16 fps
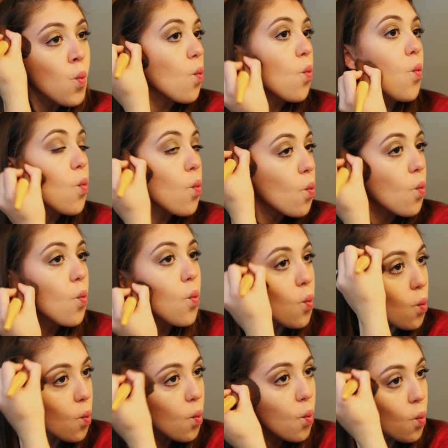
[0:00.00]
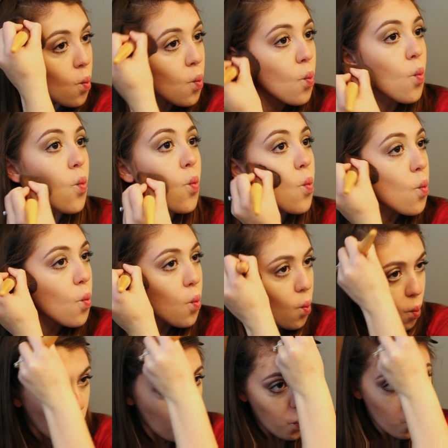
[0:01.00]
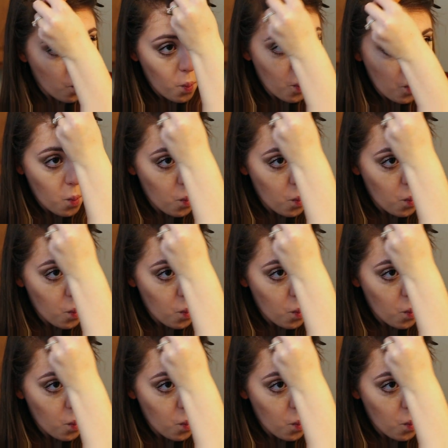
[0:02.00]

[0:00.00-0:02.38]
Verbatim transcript: Get by the hair, really scrub